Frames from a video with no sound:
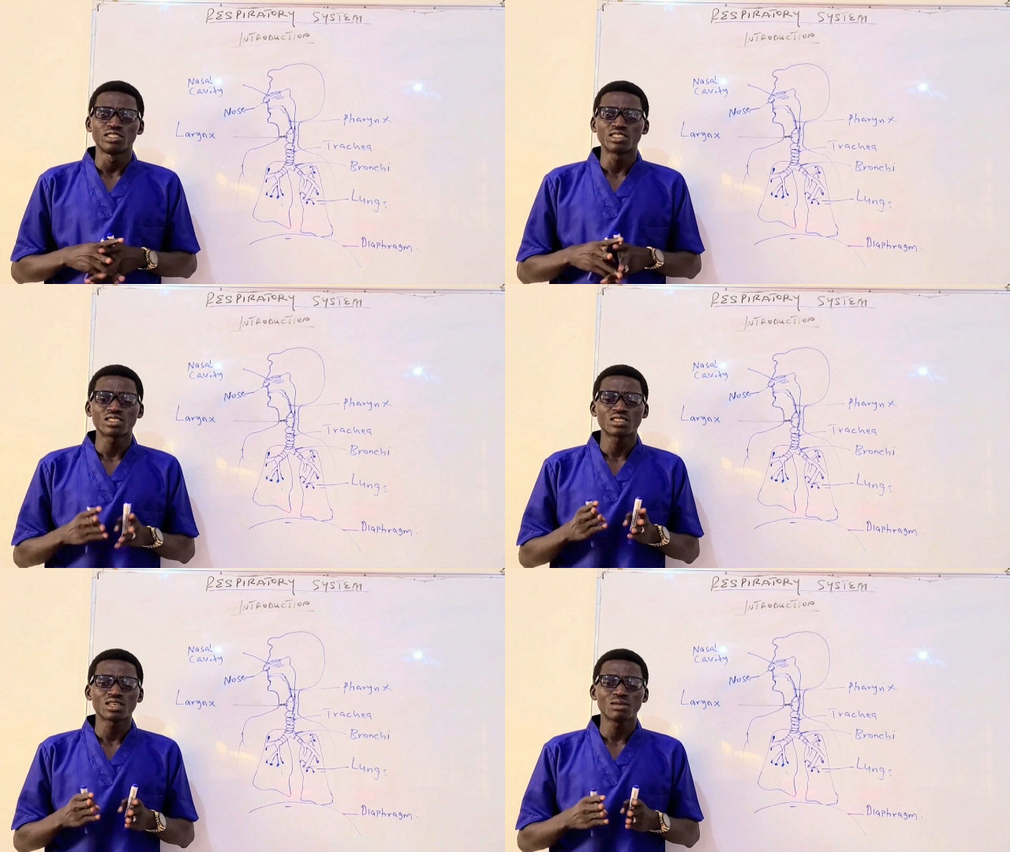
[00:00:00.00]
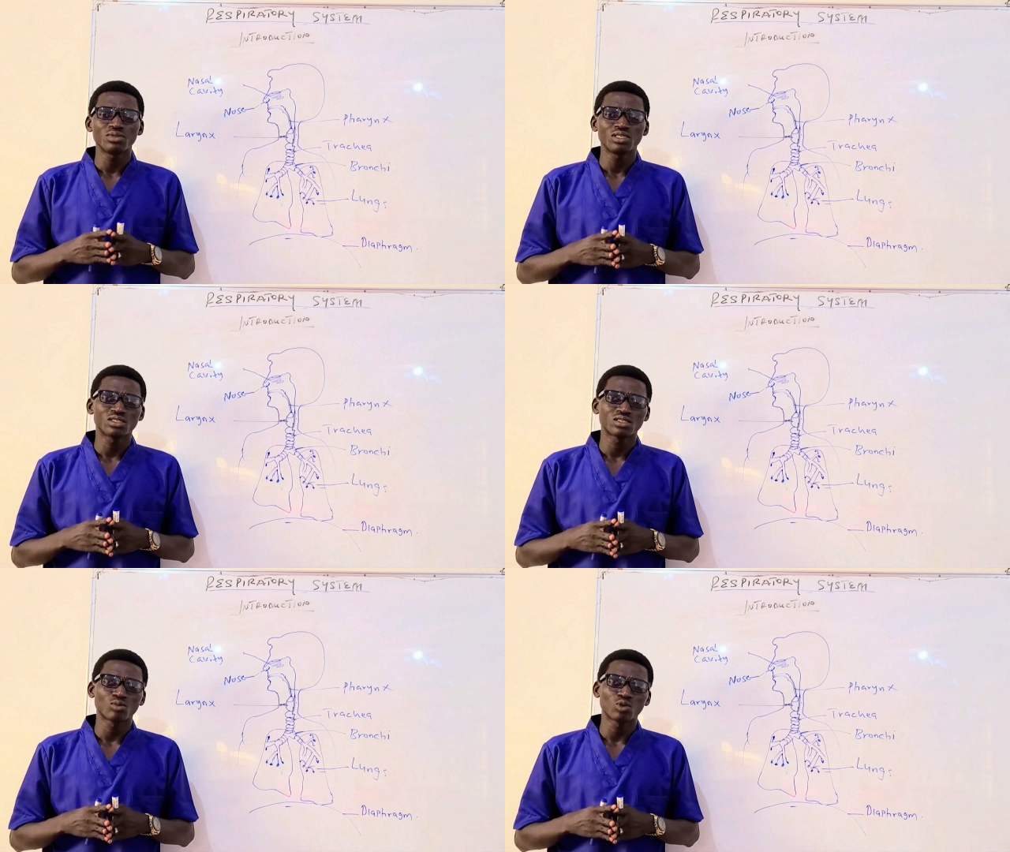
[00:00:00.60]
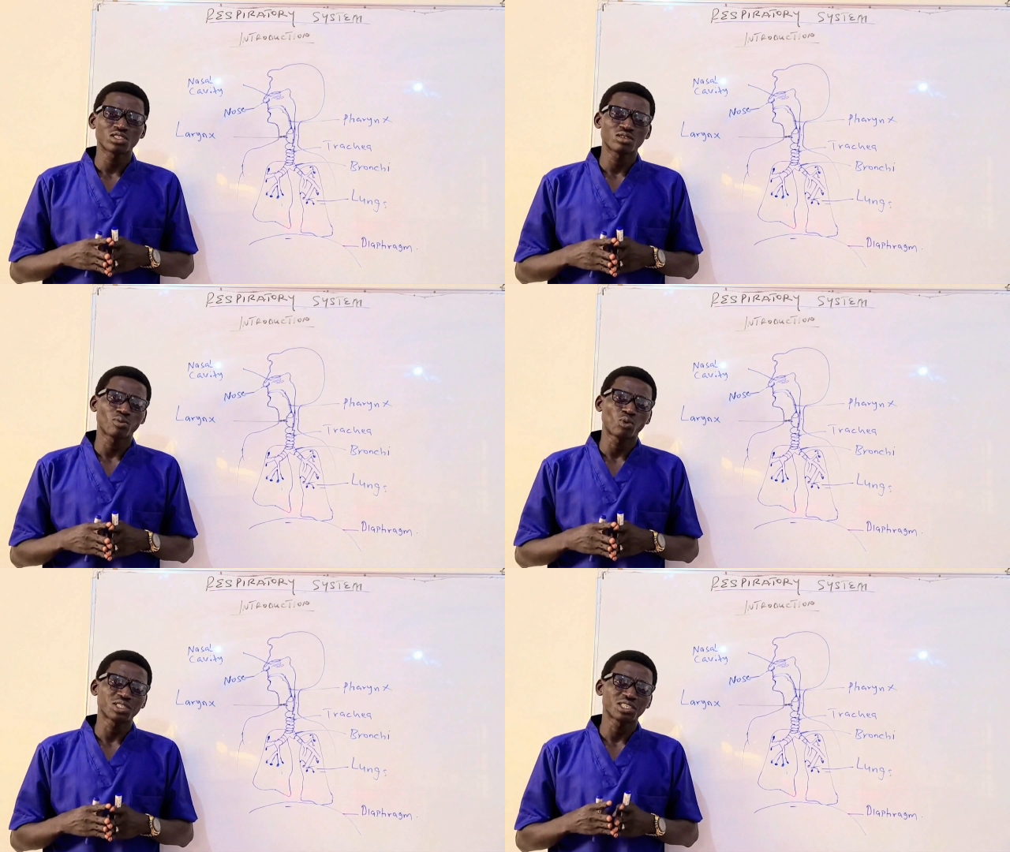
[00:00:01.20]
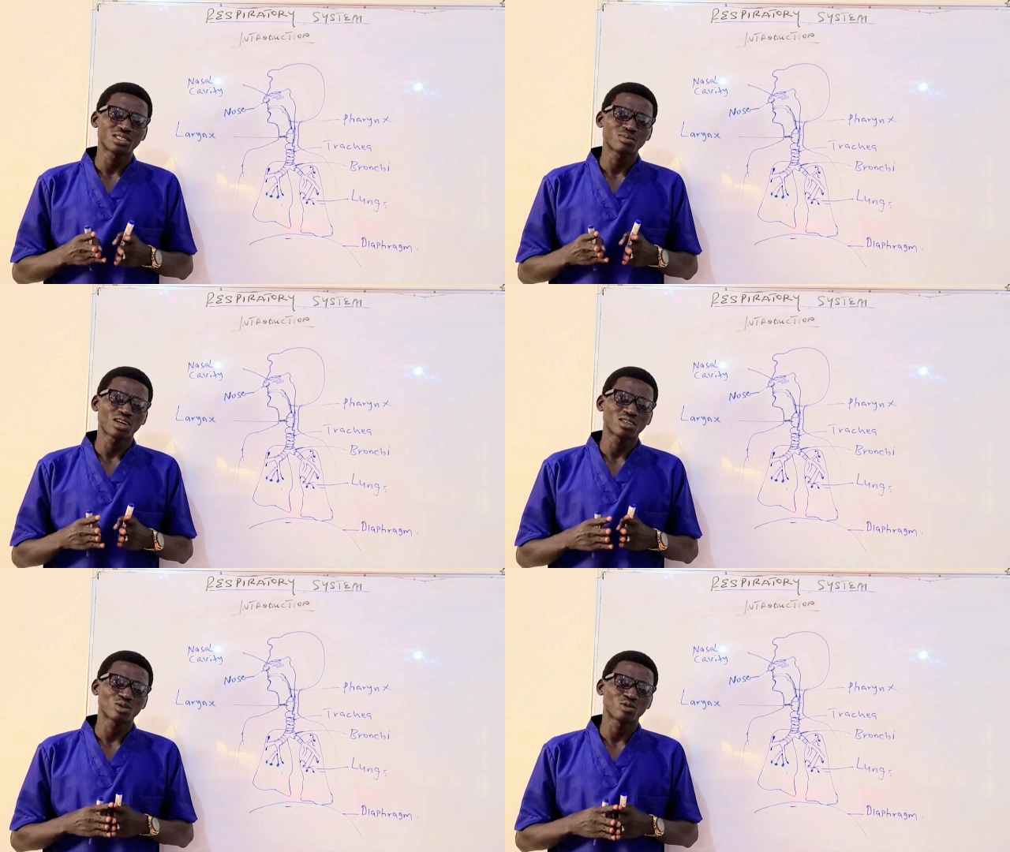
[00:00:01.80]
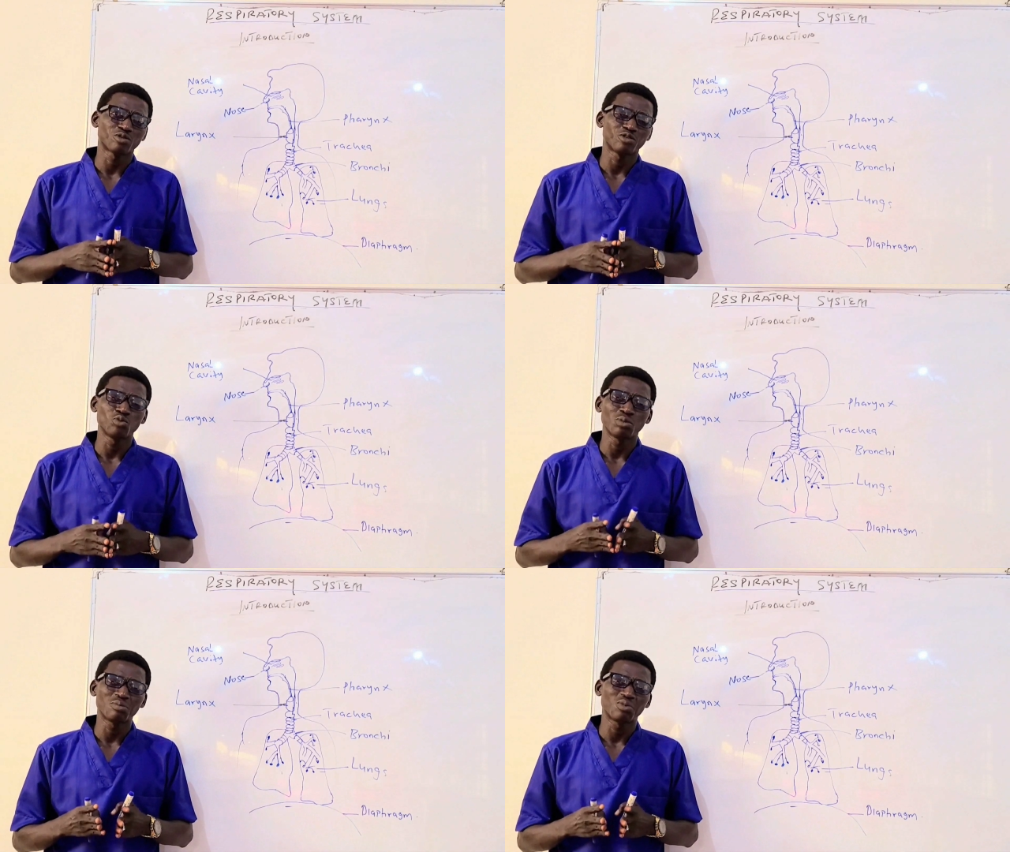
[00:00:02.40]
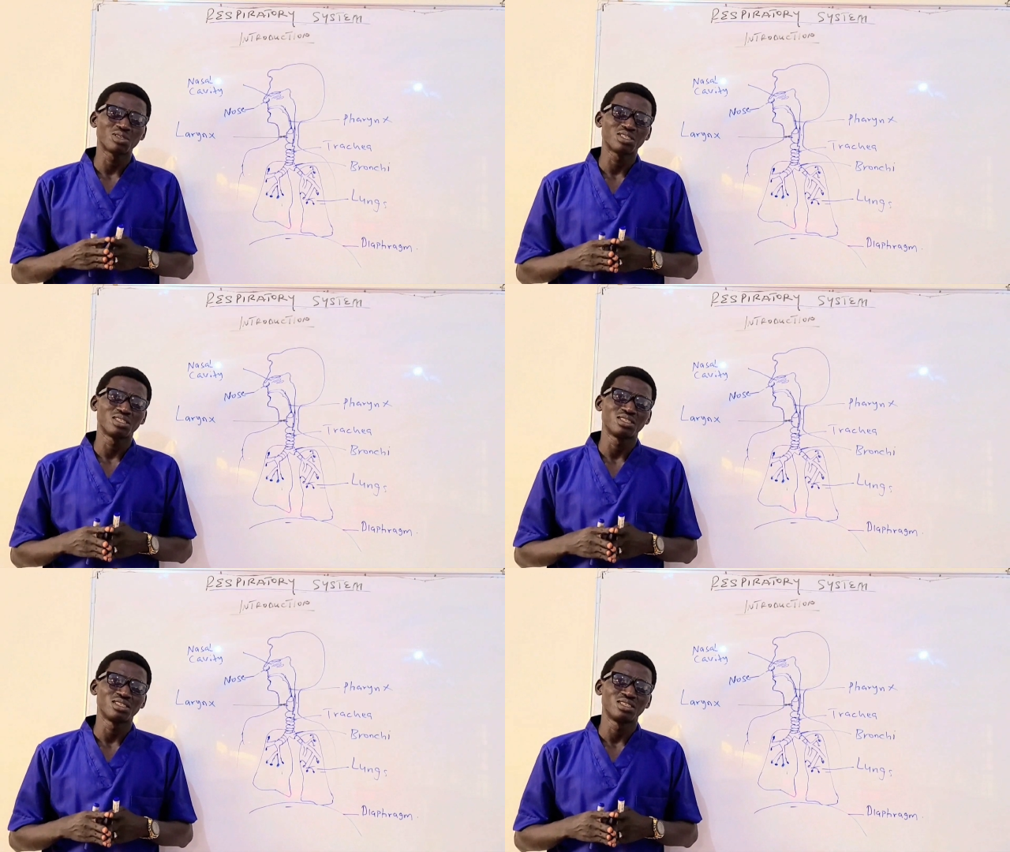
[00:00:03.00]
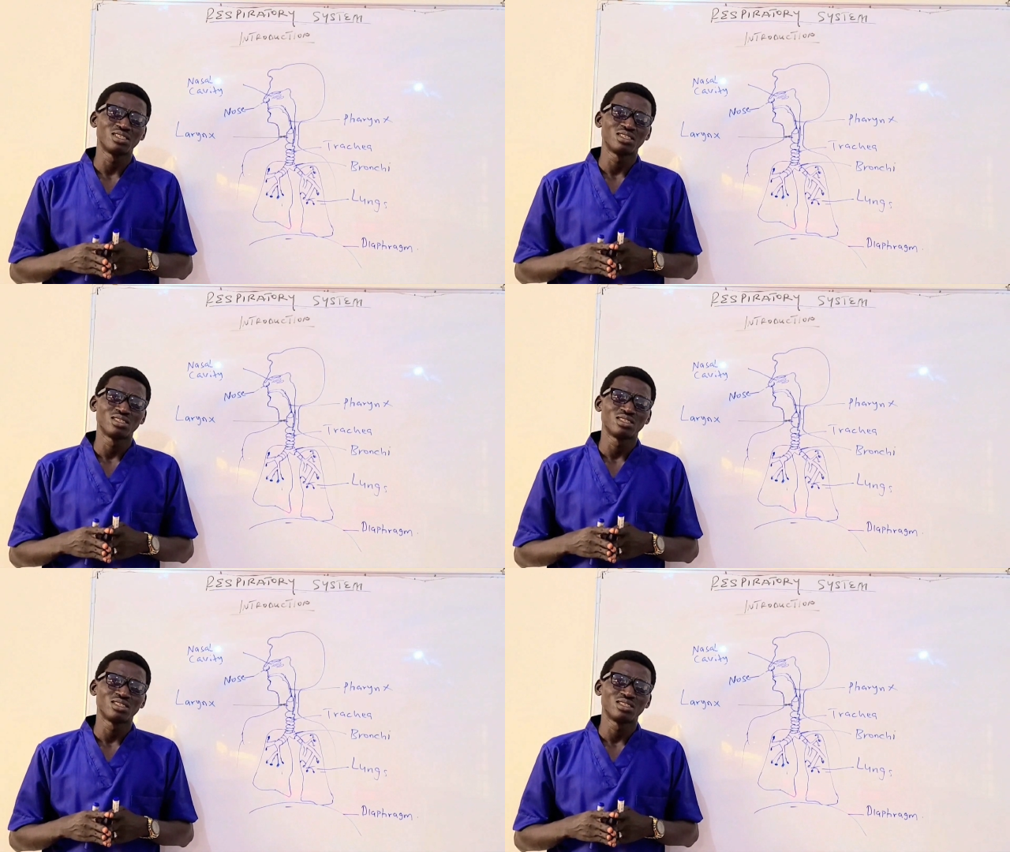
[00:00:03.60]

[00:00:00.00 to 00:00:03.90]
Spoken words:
This system is most important part of human body.